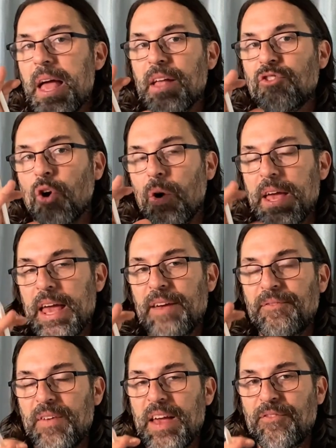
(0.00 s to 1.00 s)
so
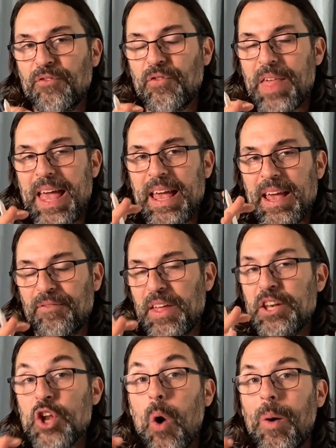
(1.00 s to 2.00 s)
if
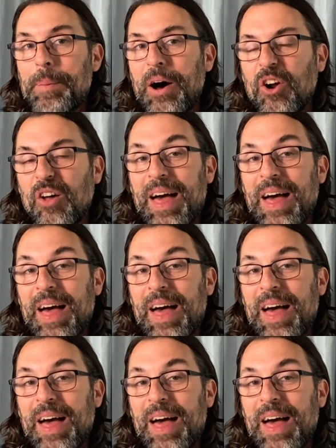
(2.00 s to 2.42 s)
they know about all